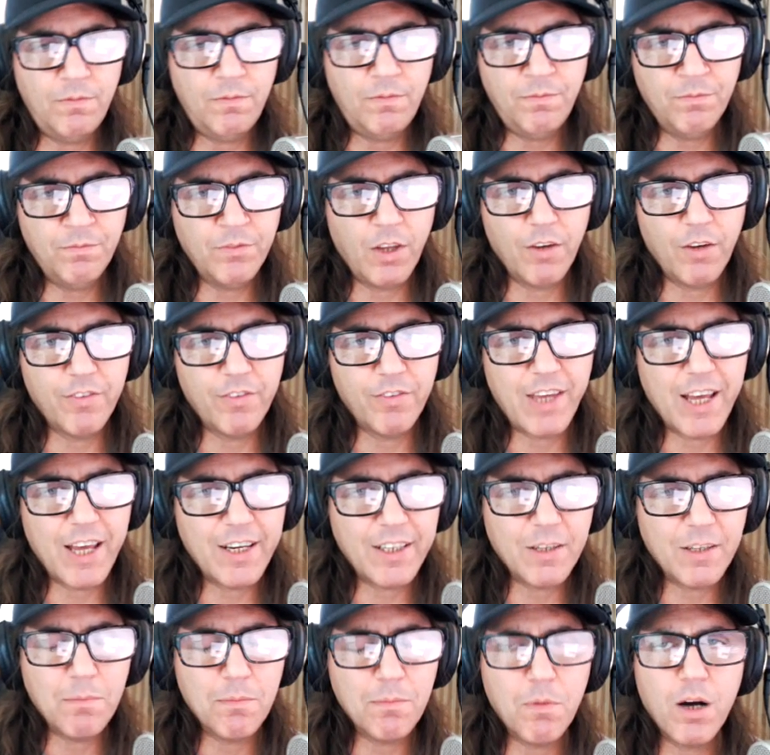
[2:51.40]
of
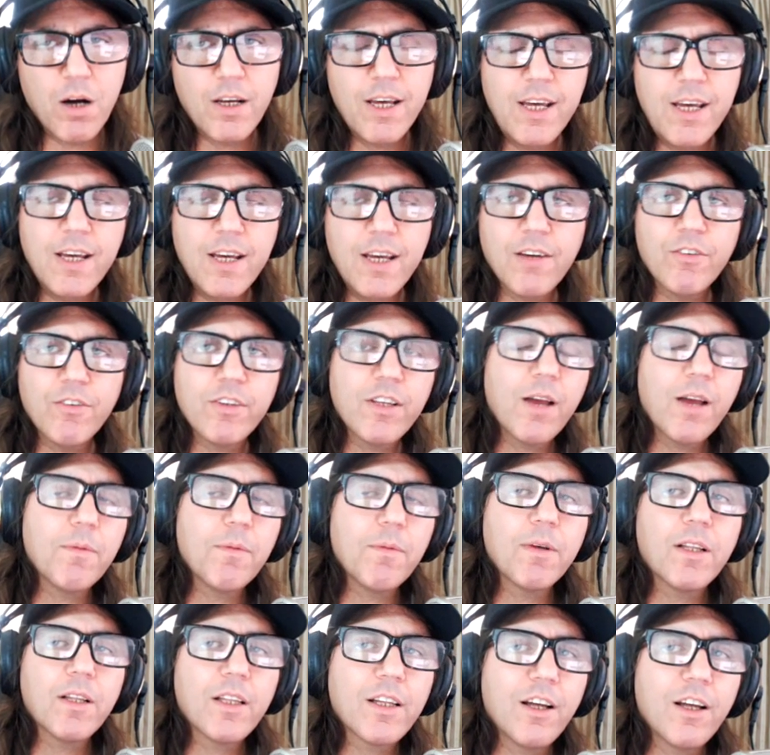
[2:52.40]
getting the monkey every time
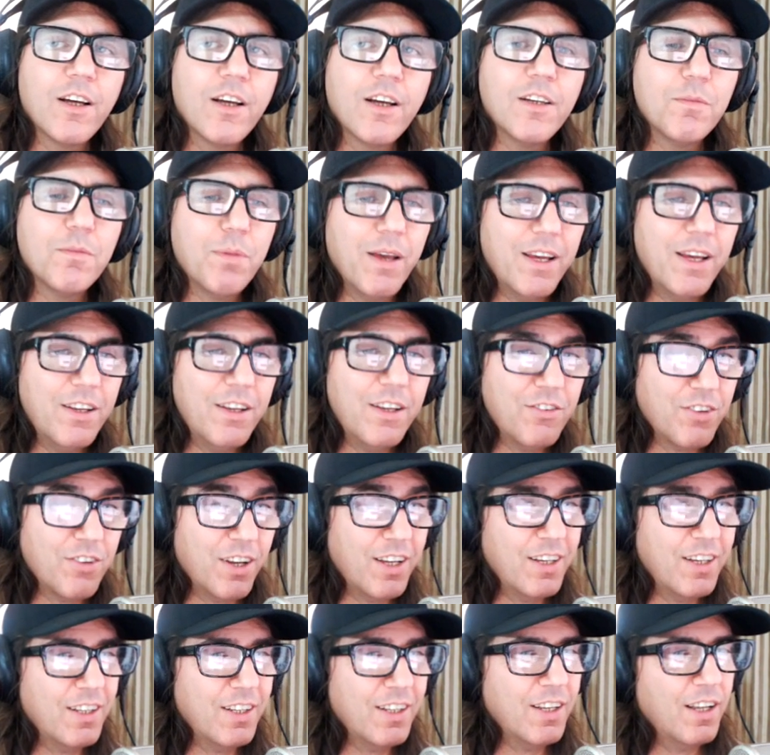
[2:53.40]
you click on a page,
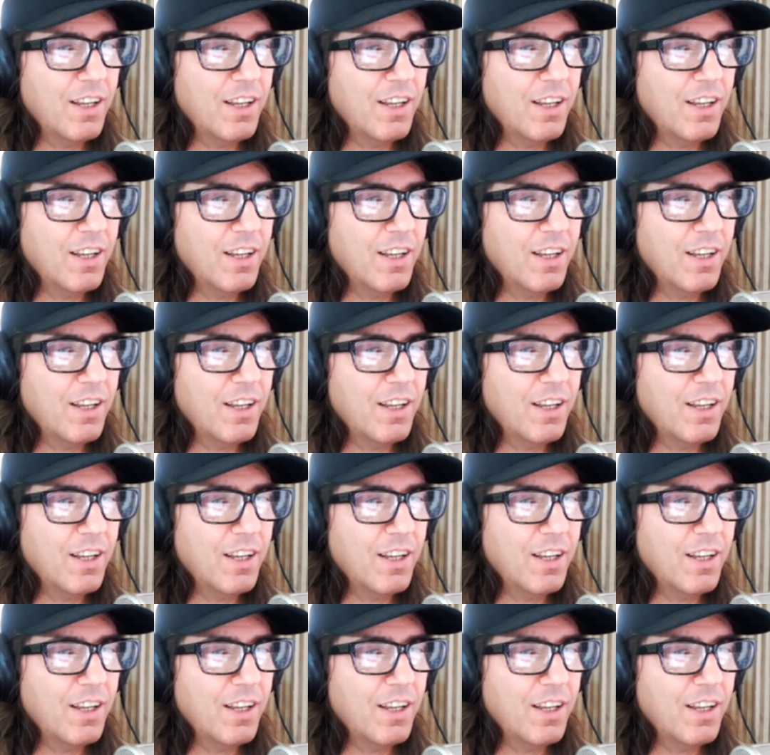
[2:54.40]
right?